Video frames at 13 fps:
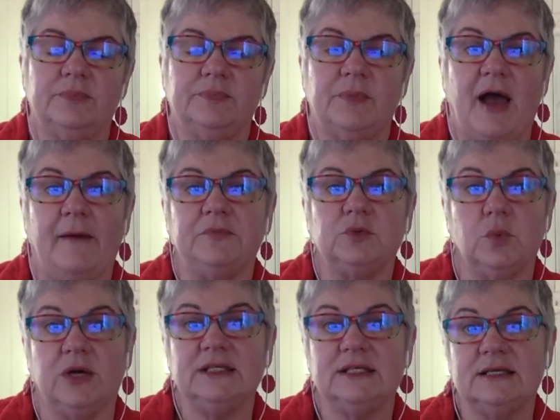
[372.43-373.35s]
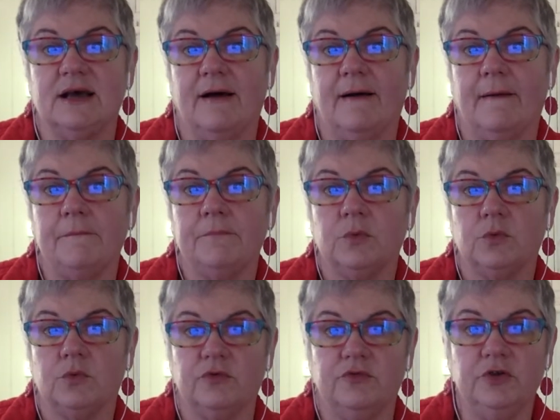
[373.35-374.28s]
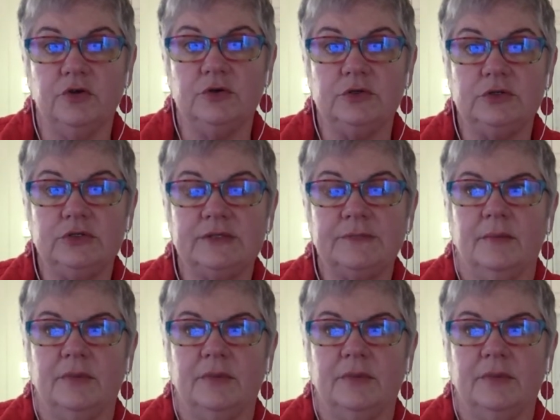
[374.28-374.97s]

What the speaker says: perhaps 1-star reviews